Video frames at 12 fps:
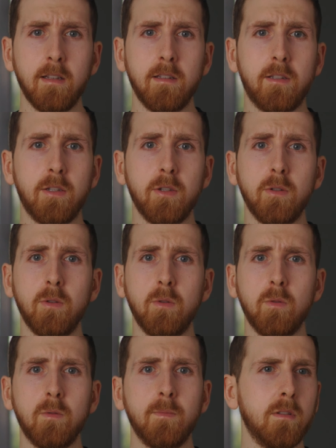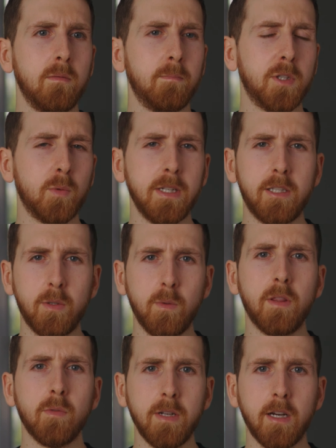to between 200
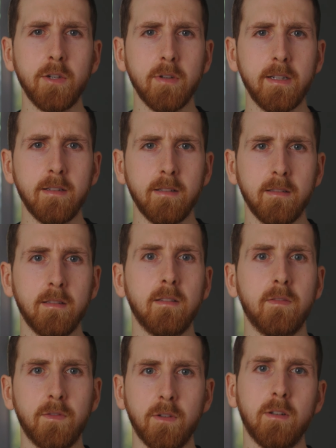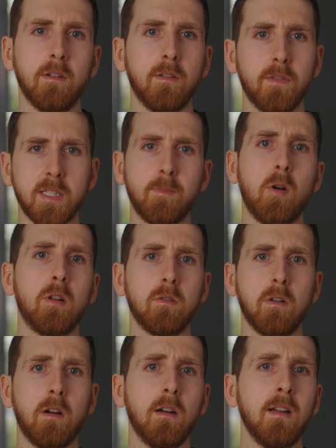and 300 for the smaller
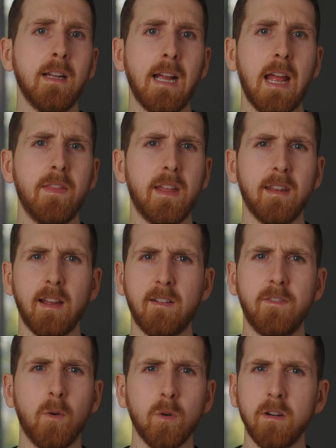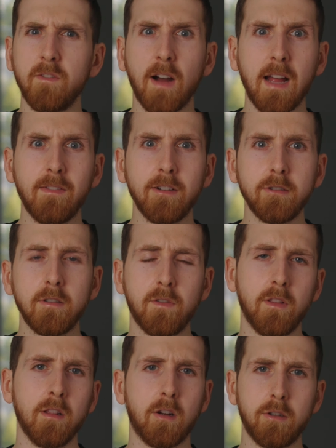RAW, and then like 400 or 500
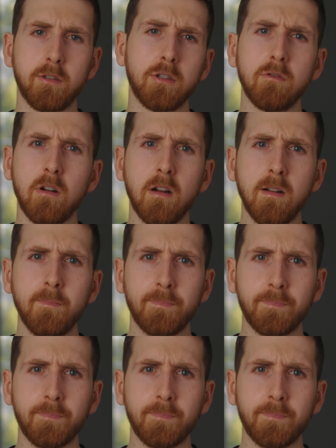for the larger RAW.